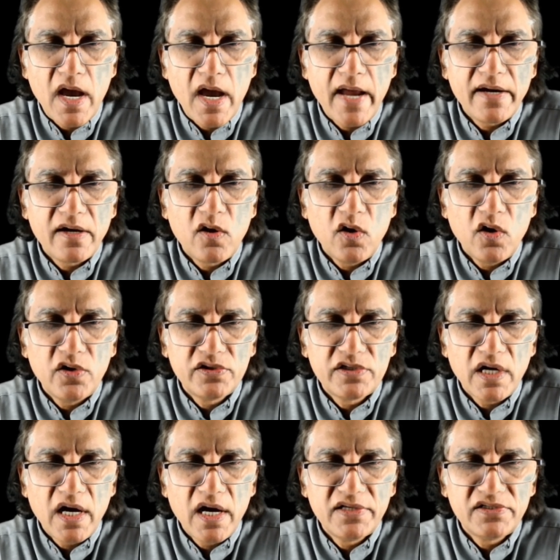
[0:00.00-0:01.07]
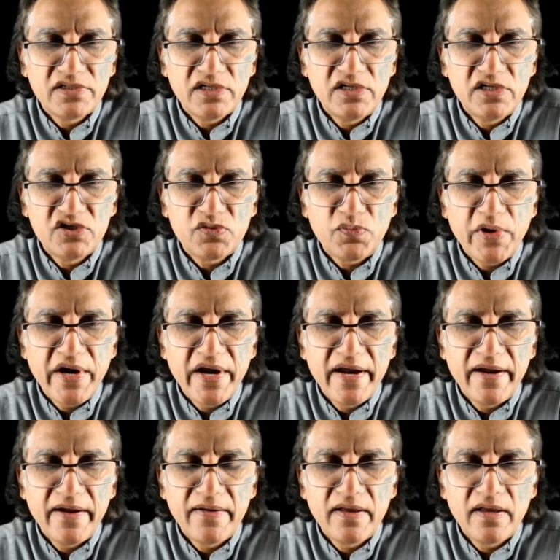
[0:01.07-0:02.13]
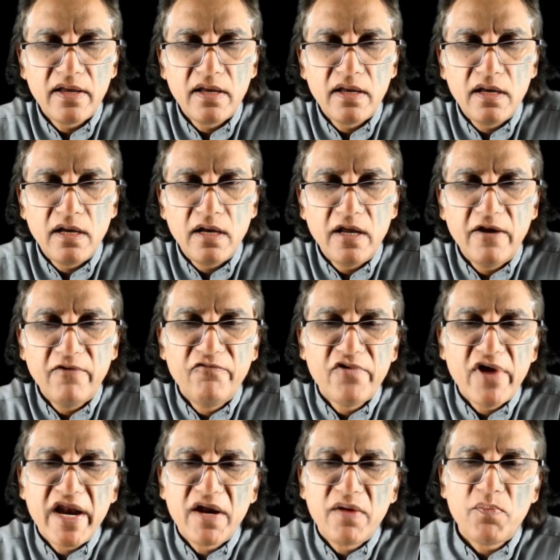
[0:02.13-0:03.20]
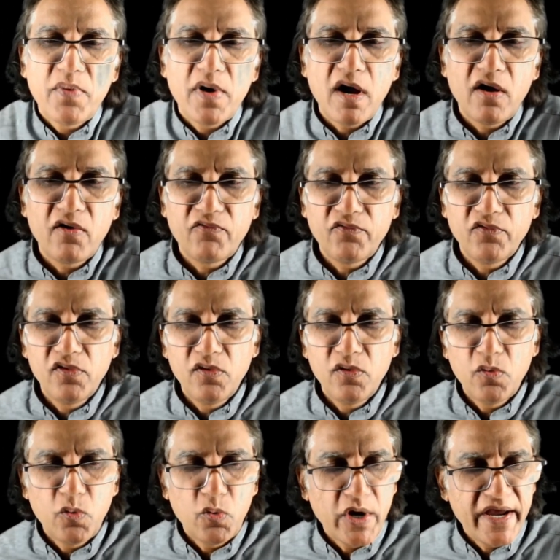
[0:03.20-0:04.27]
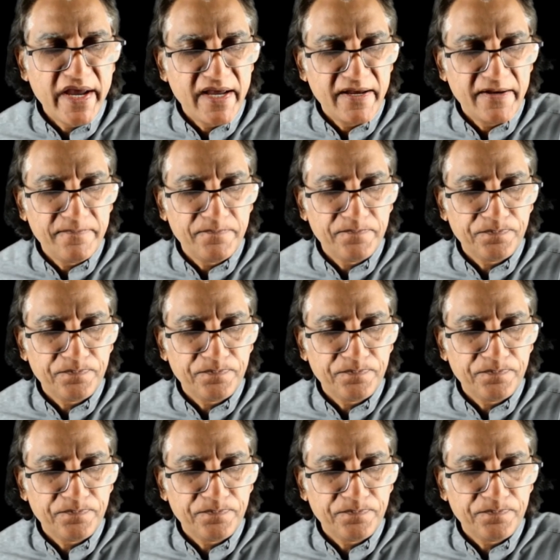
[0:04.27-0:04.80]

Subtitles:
and God answered his prayer in a very powerful way.